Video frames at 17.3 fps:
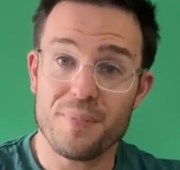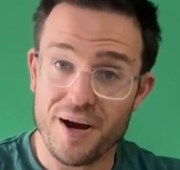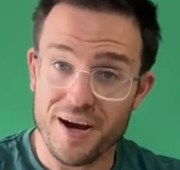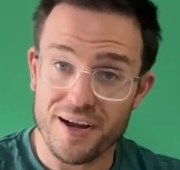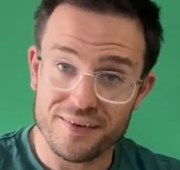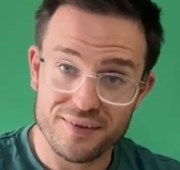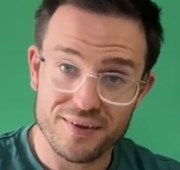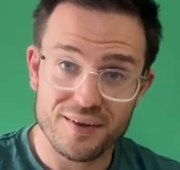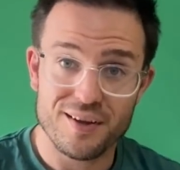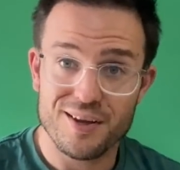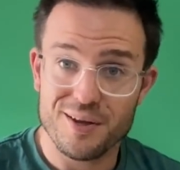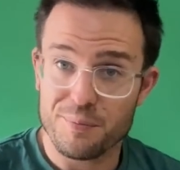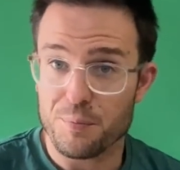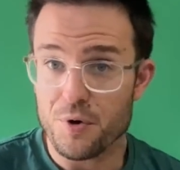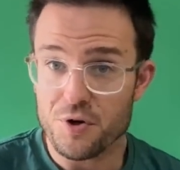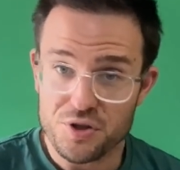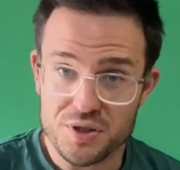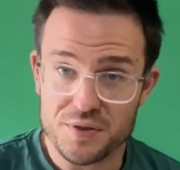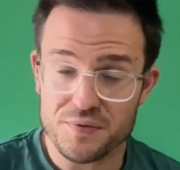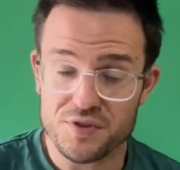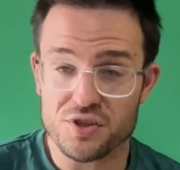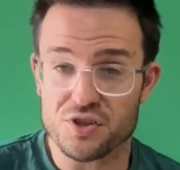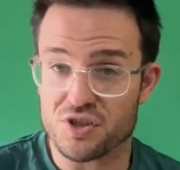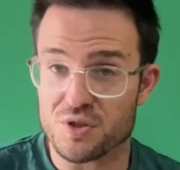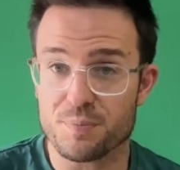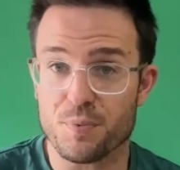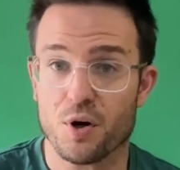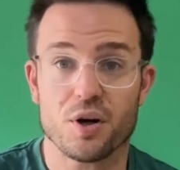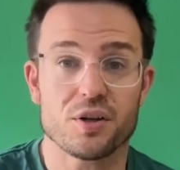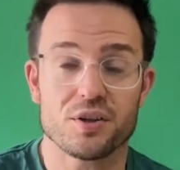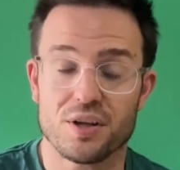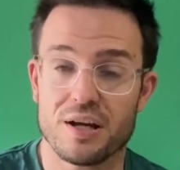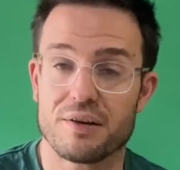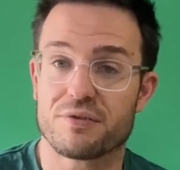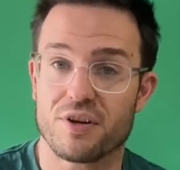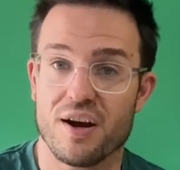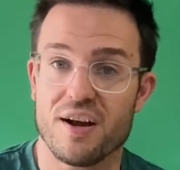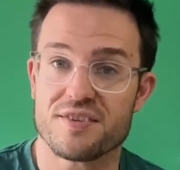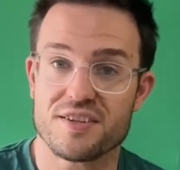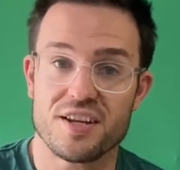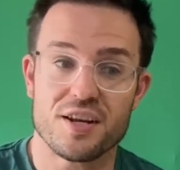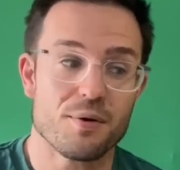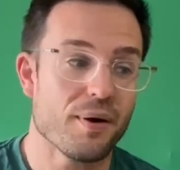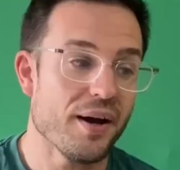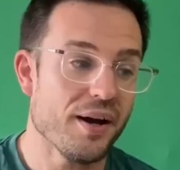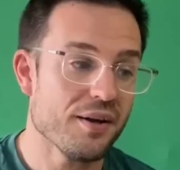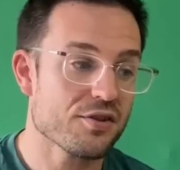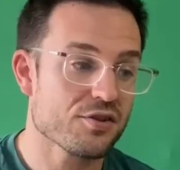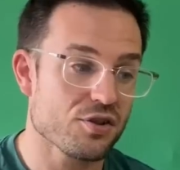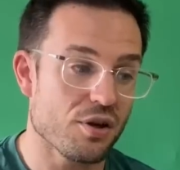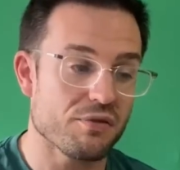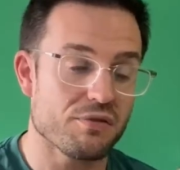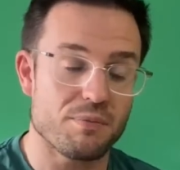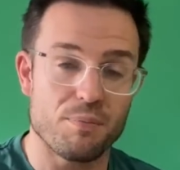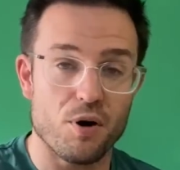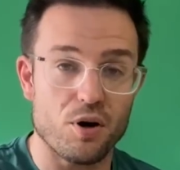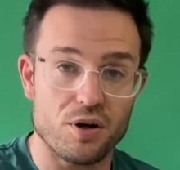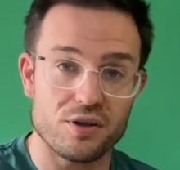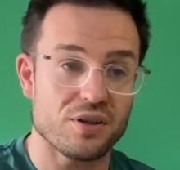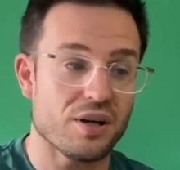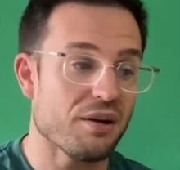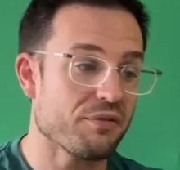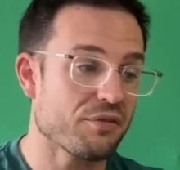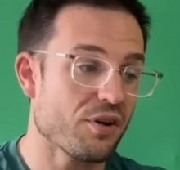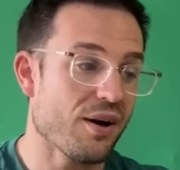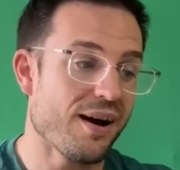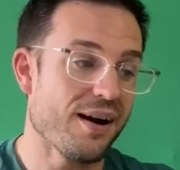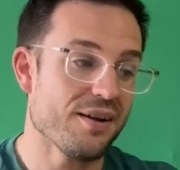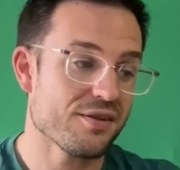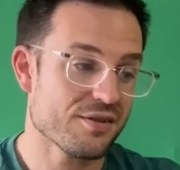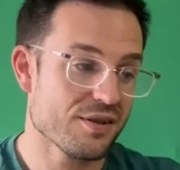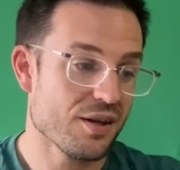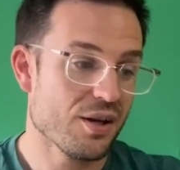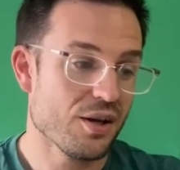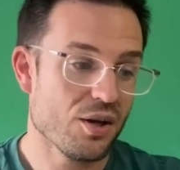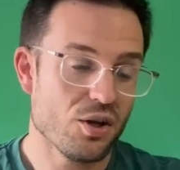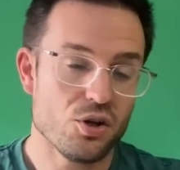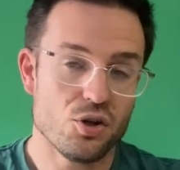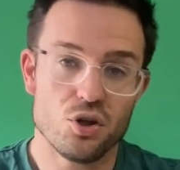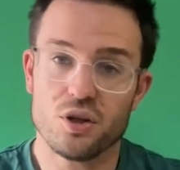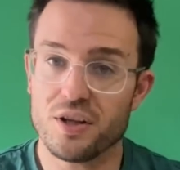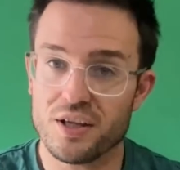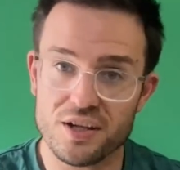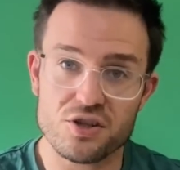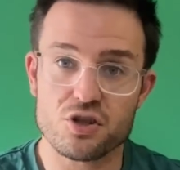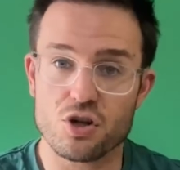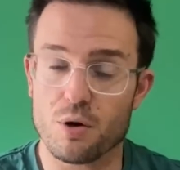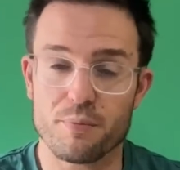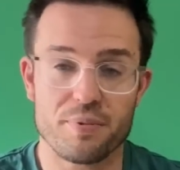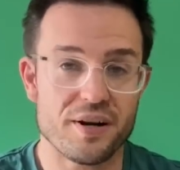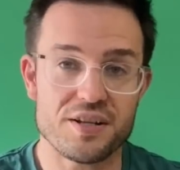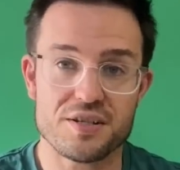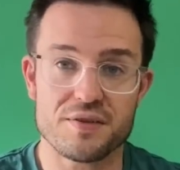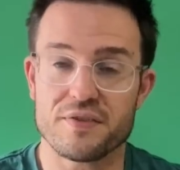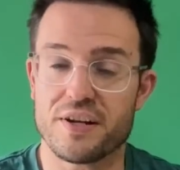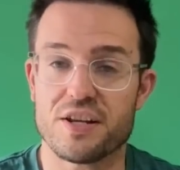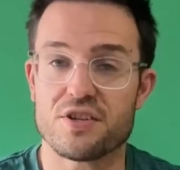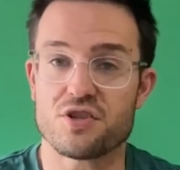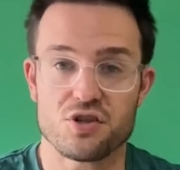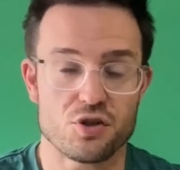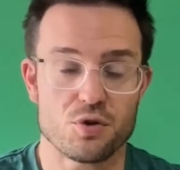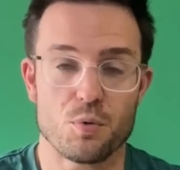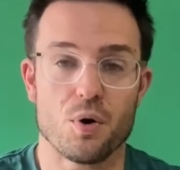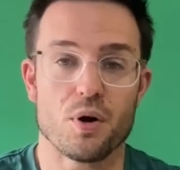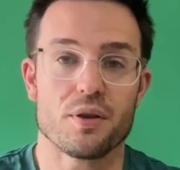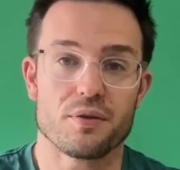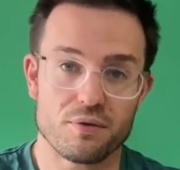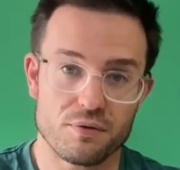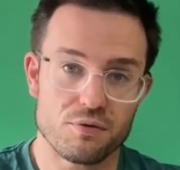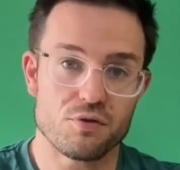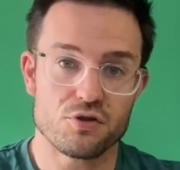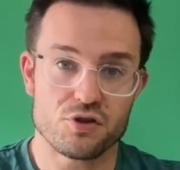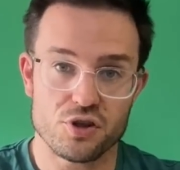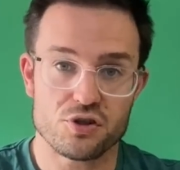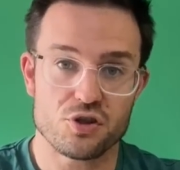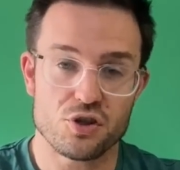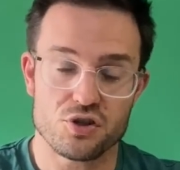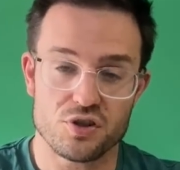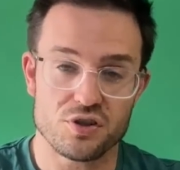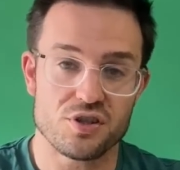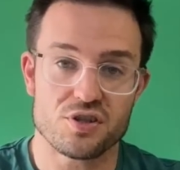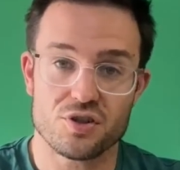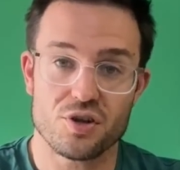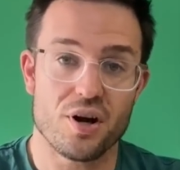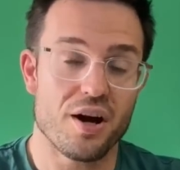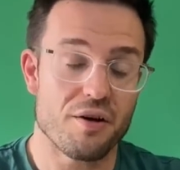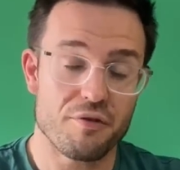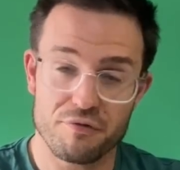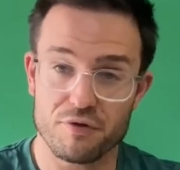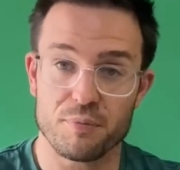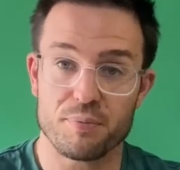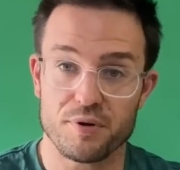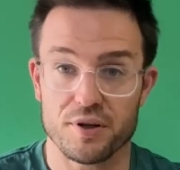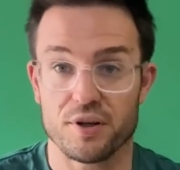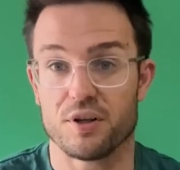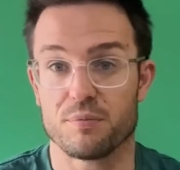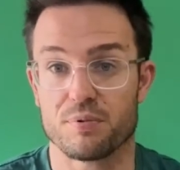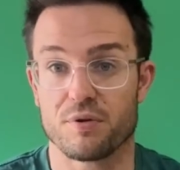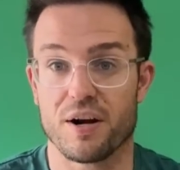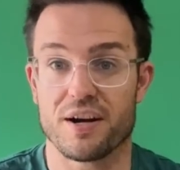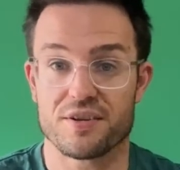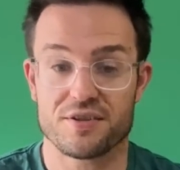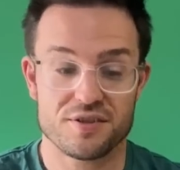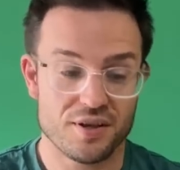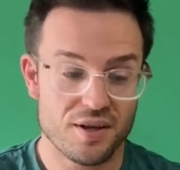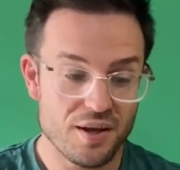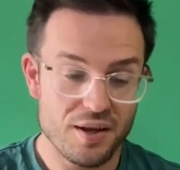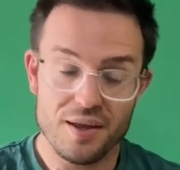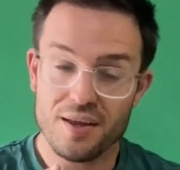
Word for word: But most of us are just pocket knife guys anyway, so for pocket knife guys, you can get as comprehensive an edge as you want just using this guy for a pretty good price.